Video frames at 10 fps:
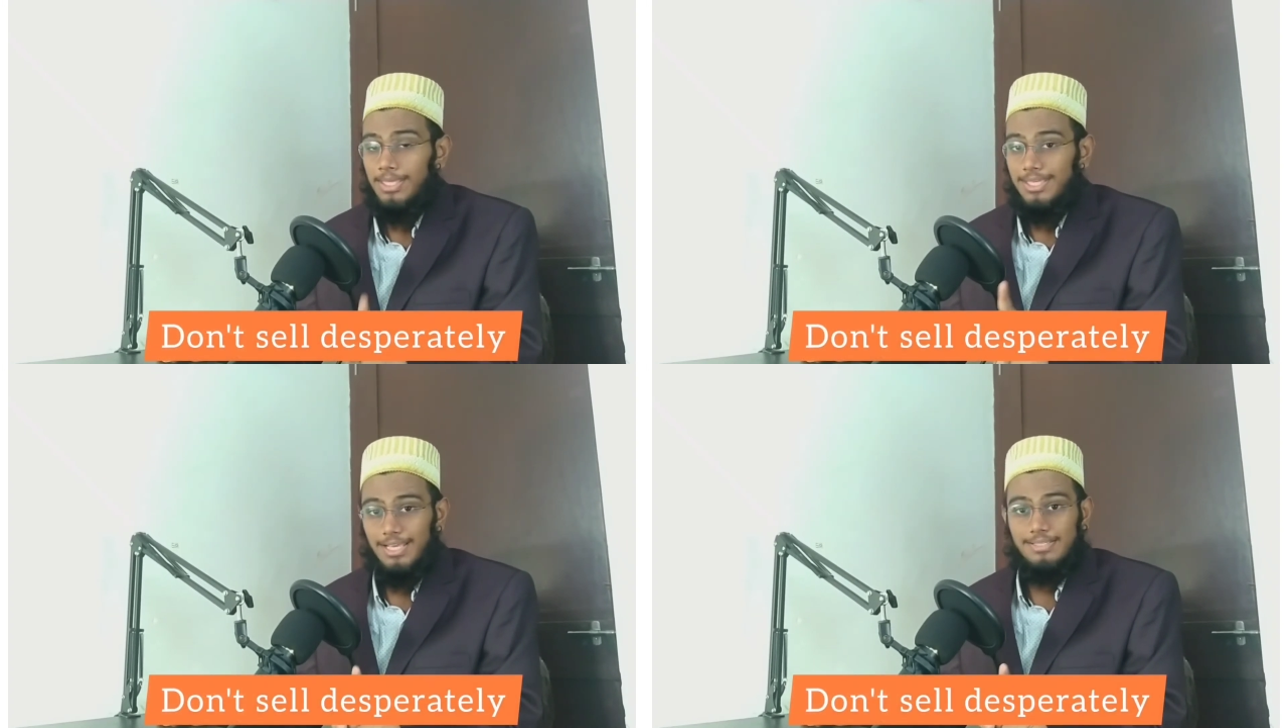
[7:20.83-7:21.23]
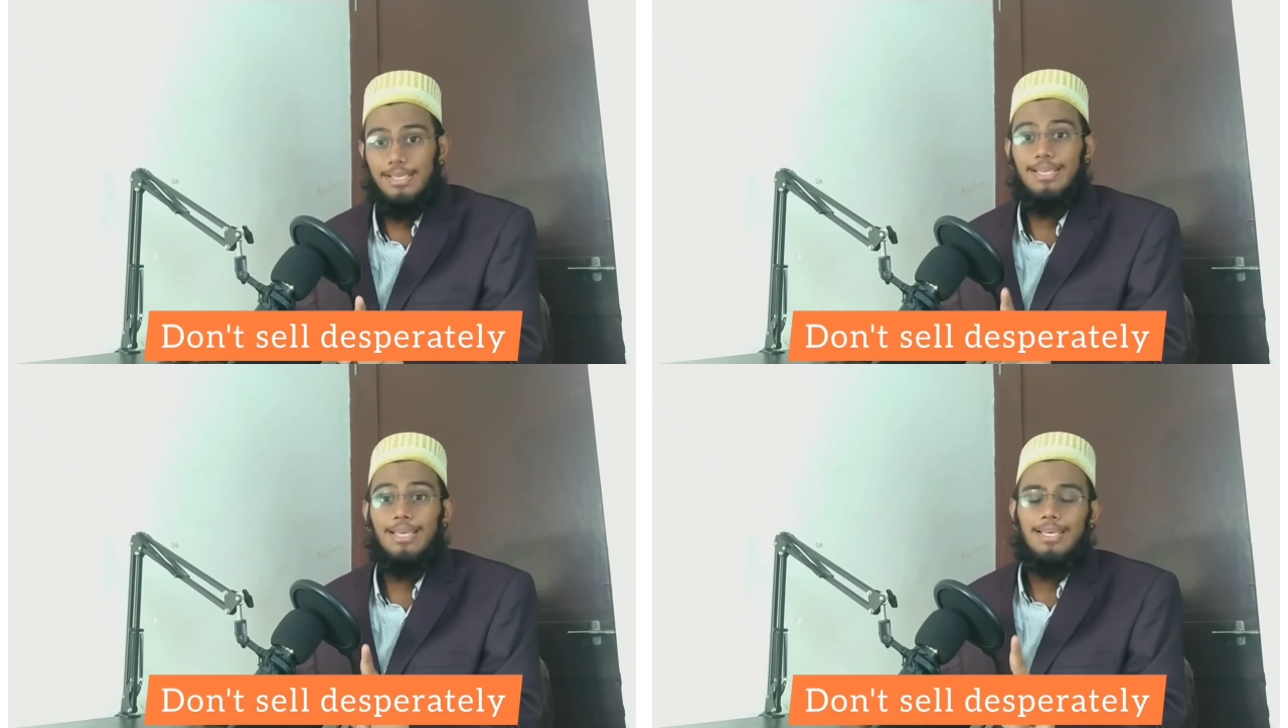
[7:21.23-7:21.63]
Yes,
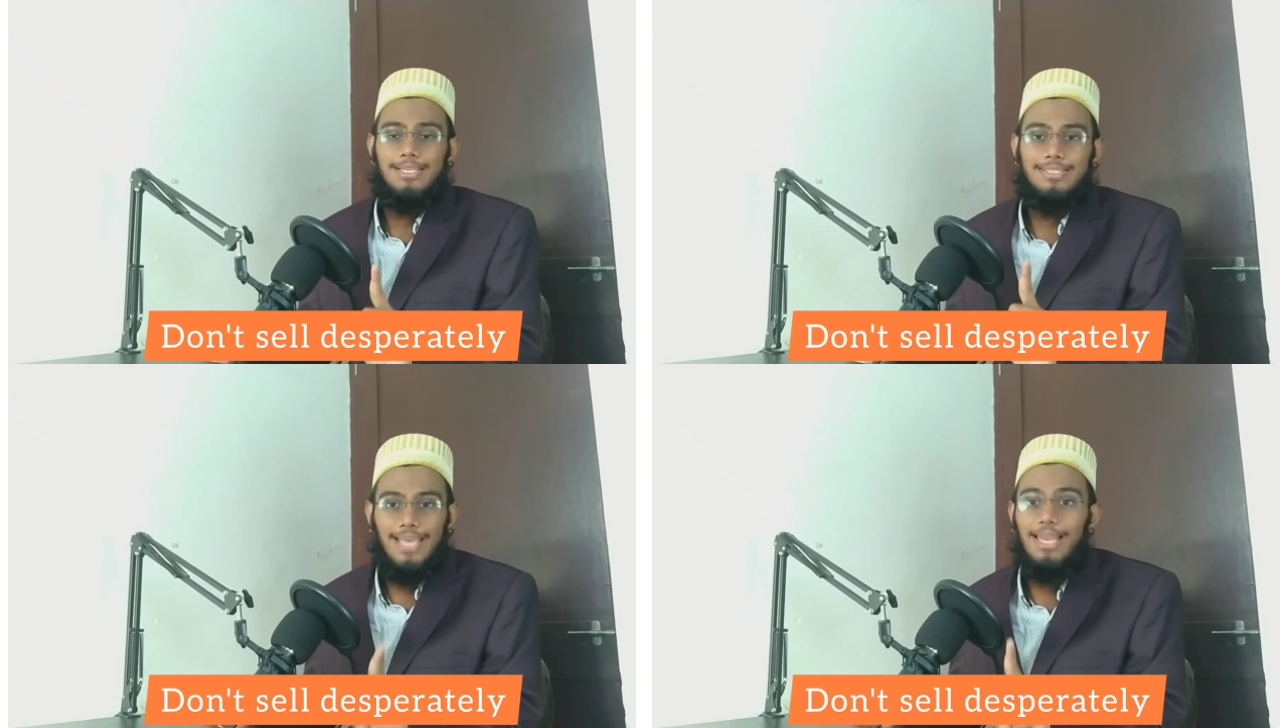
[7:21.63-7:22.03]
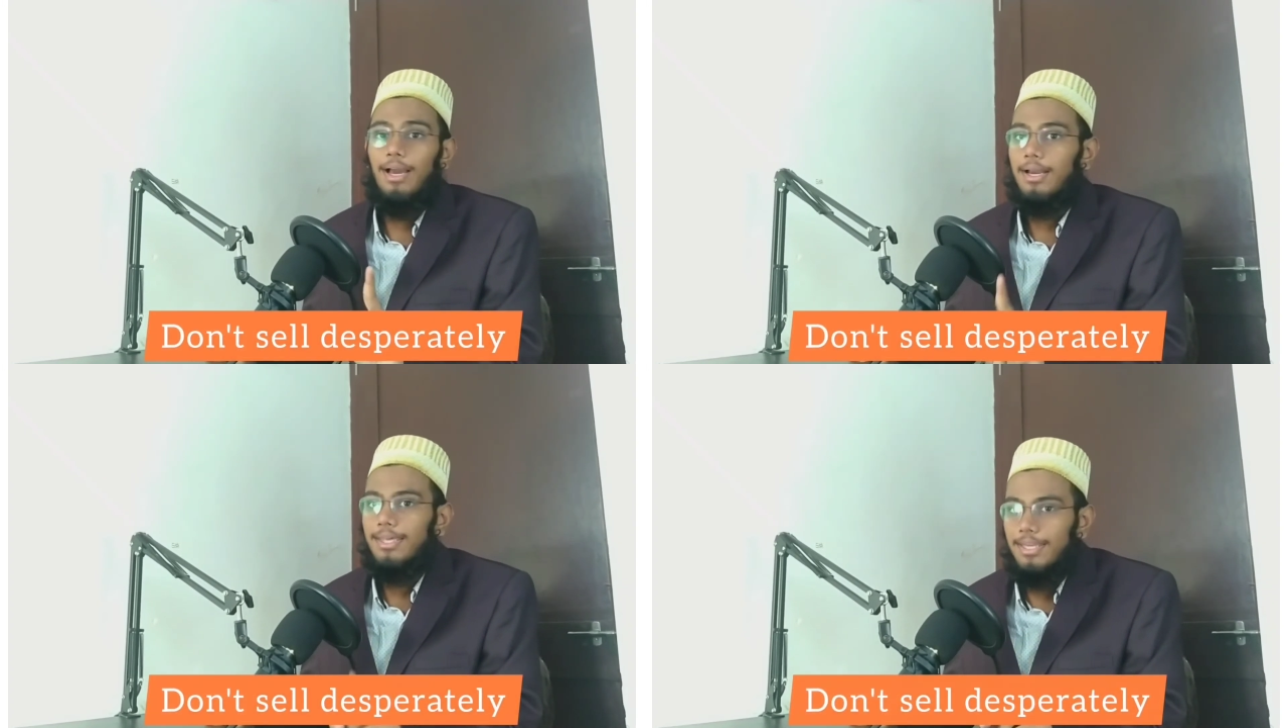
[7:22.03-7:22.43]
sell
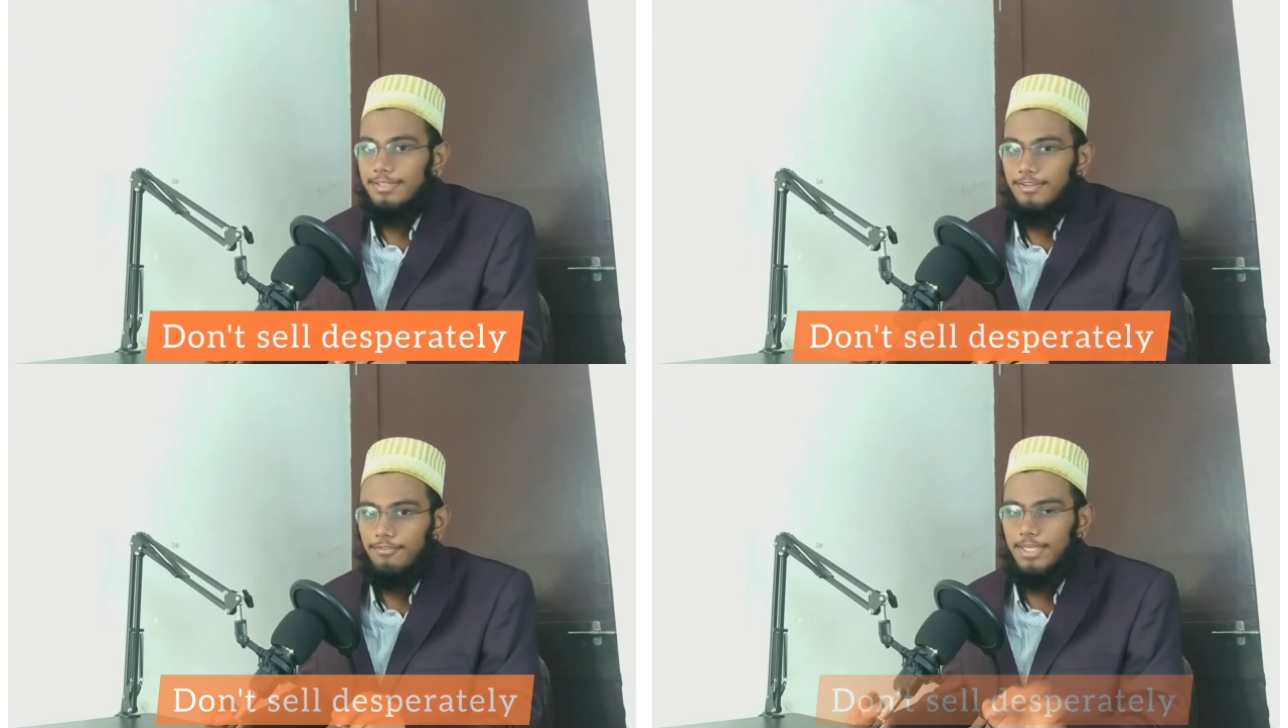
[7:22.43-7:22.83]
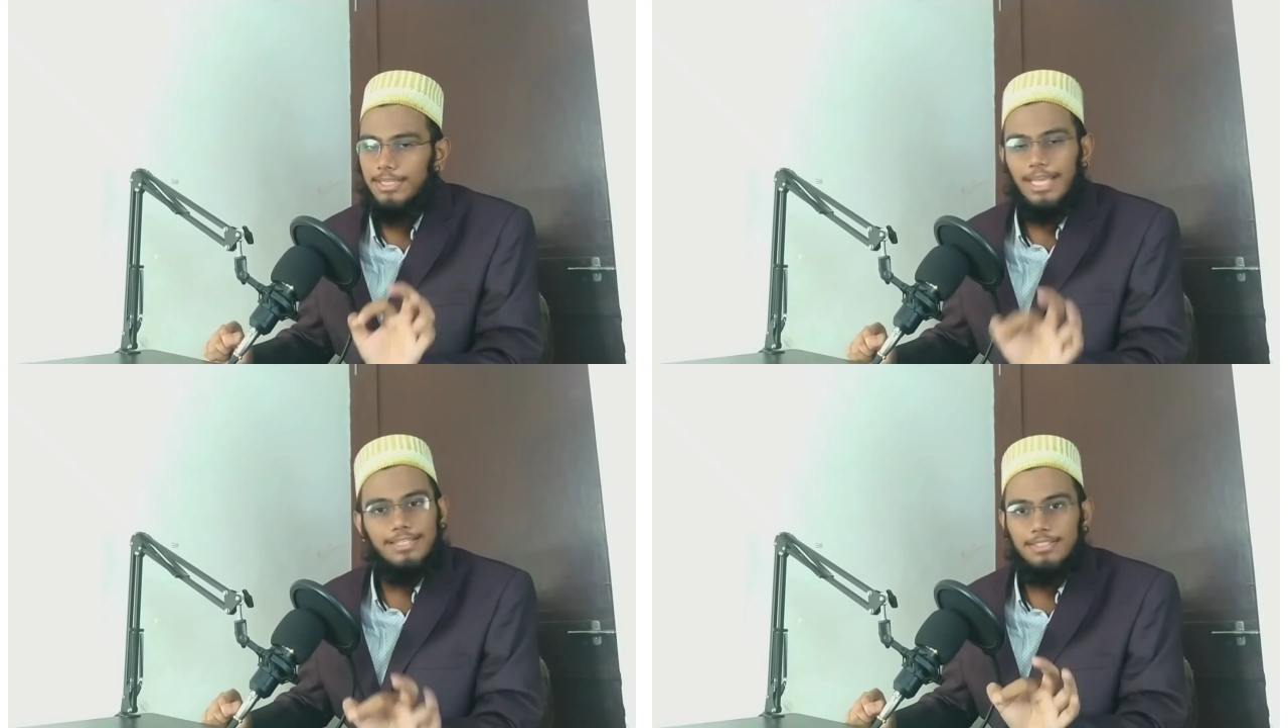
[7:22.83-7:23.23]
aggressively,
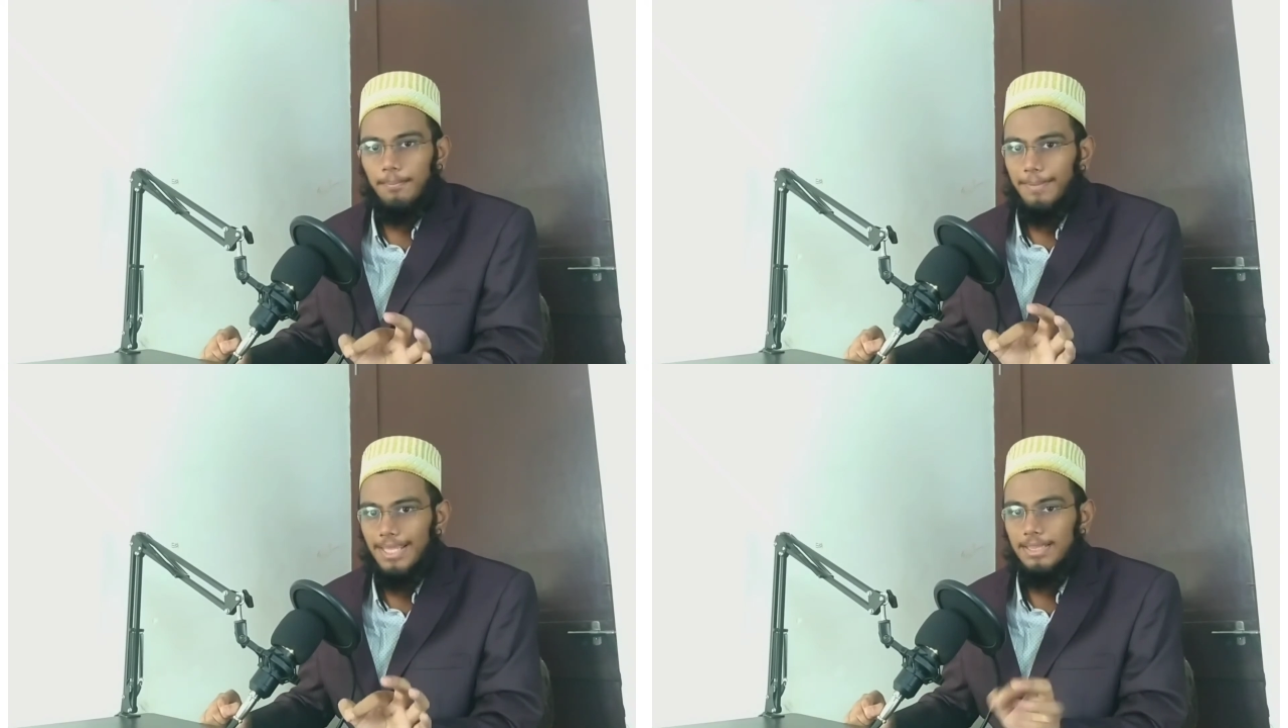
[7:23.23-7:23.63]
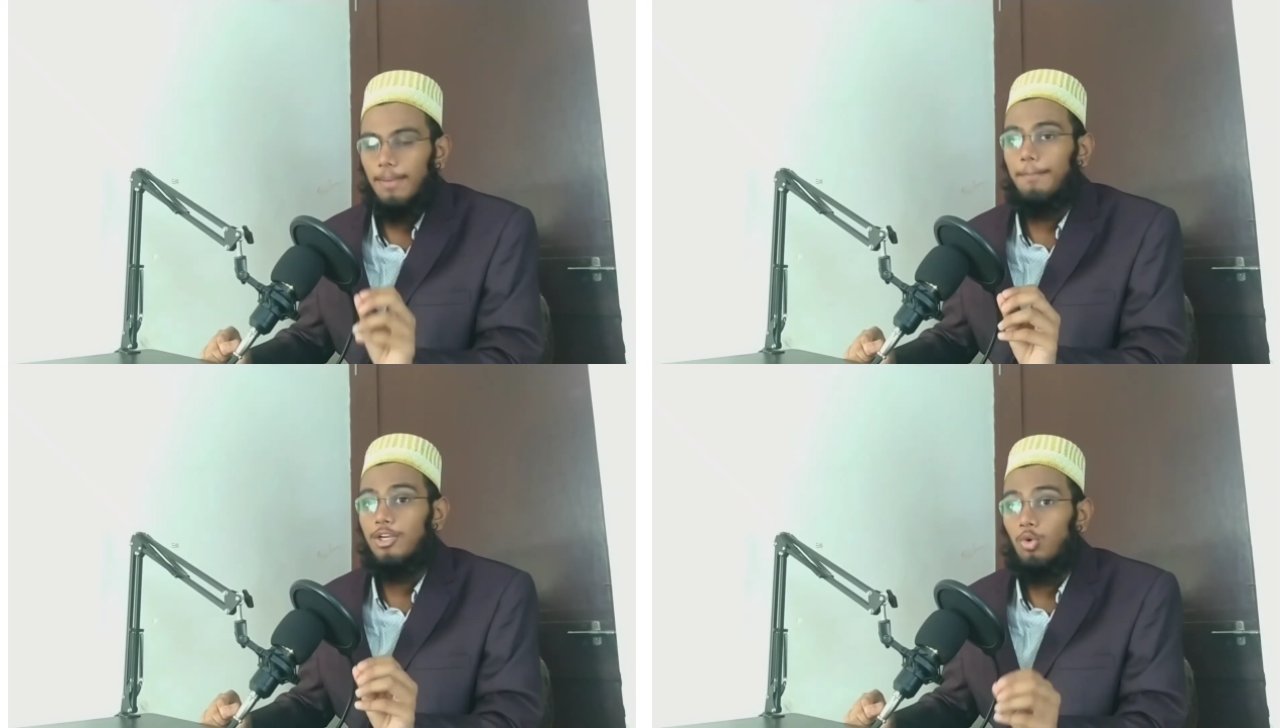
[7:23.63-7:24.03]
that's the main
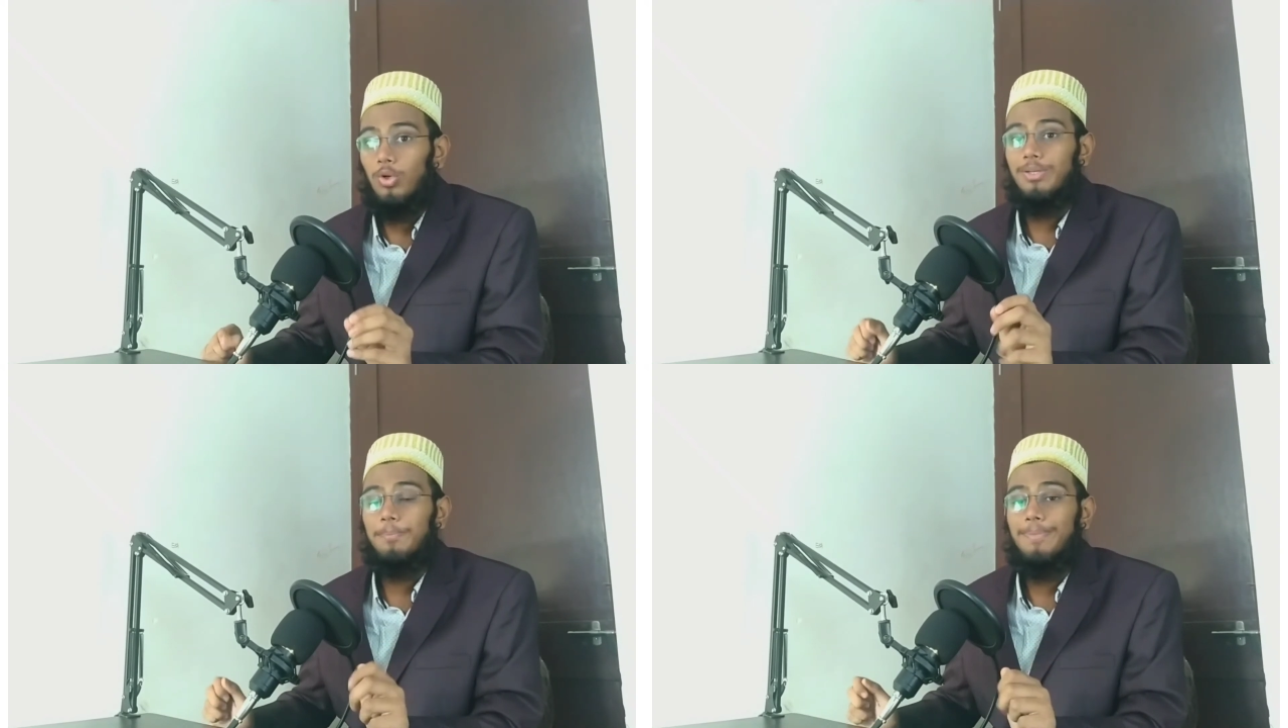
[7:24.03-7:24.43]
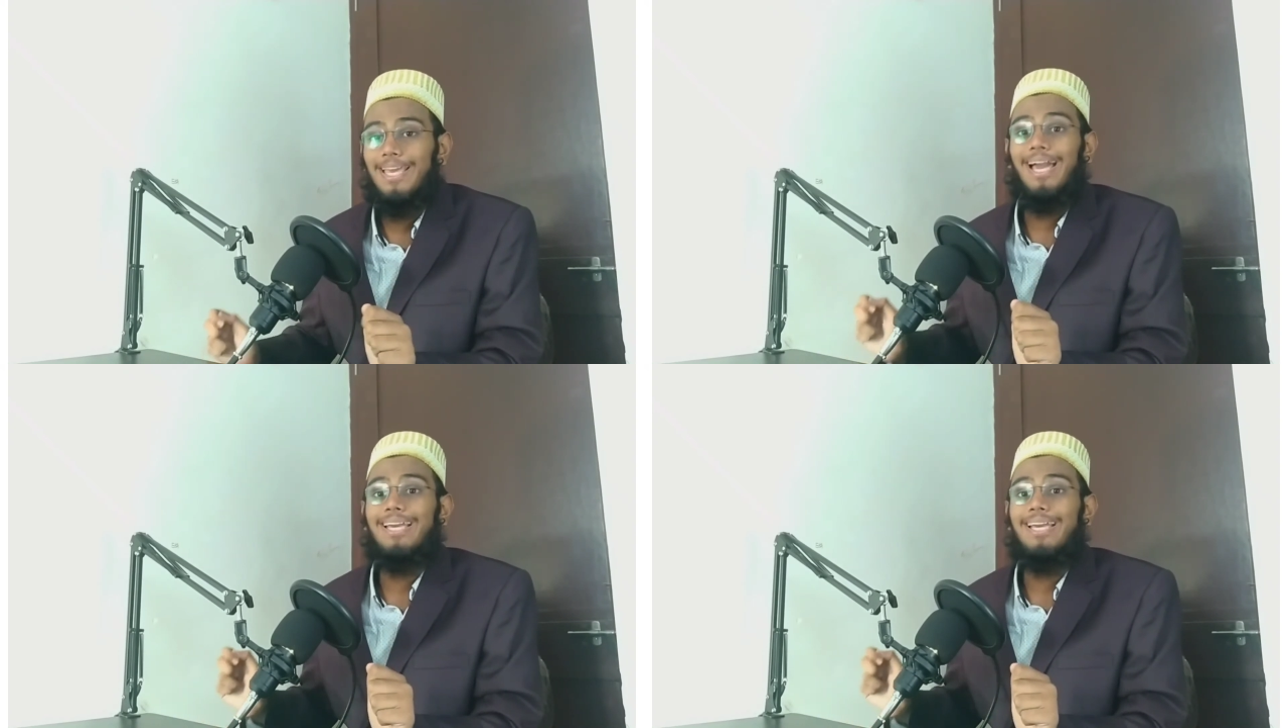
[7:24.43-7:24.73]
thing, but don't be